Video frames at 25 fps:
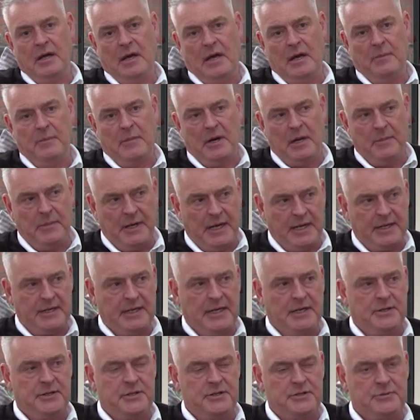And my
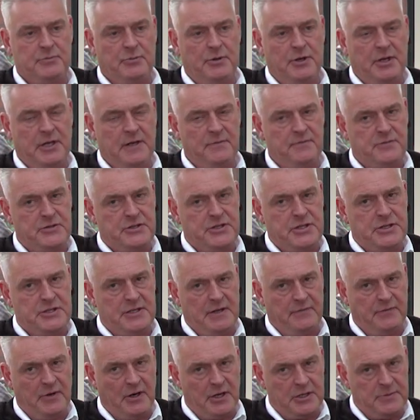background is working for Citizens
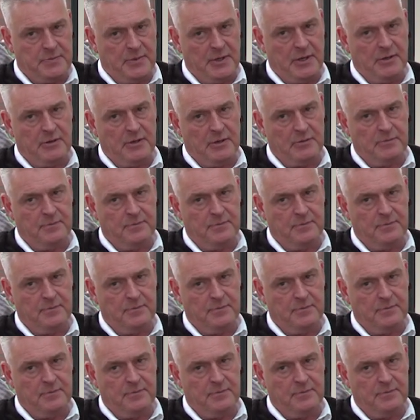Advice Bureau.